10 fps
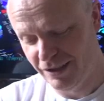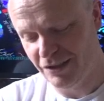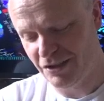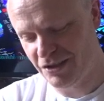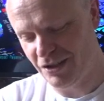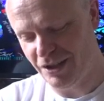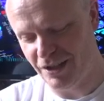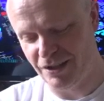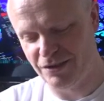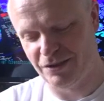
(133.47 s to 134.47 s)
The
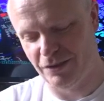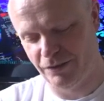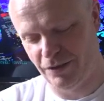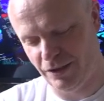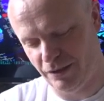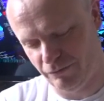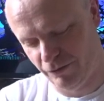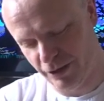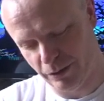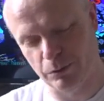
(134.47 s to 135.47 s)
size of the
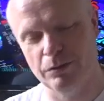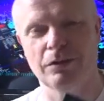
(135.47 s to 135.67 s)
reel